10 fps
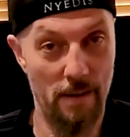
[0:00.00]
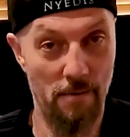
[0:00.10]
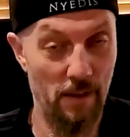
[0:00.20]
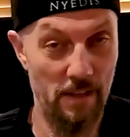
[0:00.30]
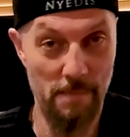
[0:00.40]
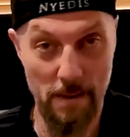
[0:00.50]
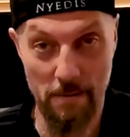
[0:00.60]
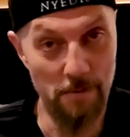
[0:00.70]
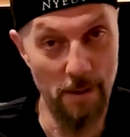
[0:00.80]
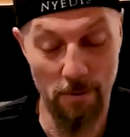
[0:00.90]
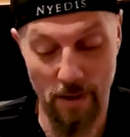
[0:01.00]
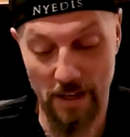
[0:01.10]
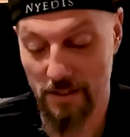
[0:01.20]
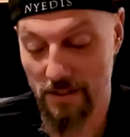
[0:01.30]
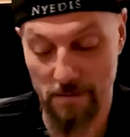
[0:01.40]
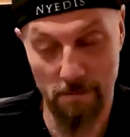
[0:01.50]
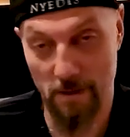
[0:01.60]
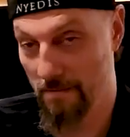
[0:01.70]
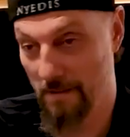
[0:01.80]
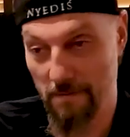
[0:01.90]
I realize maybe there's people watching this,
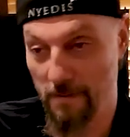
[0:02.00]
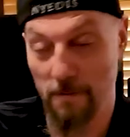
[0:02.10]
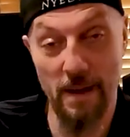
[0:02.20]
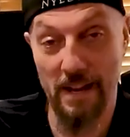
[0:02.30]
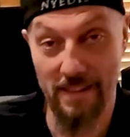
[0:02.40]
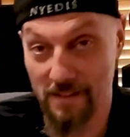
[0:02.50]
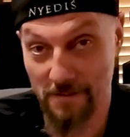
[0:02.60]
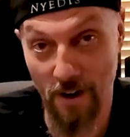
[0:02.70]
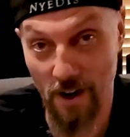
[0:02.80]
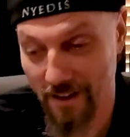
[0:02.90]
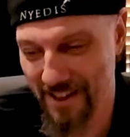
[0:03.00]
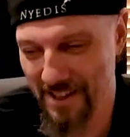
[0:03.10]
but if you've made it this far,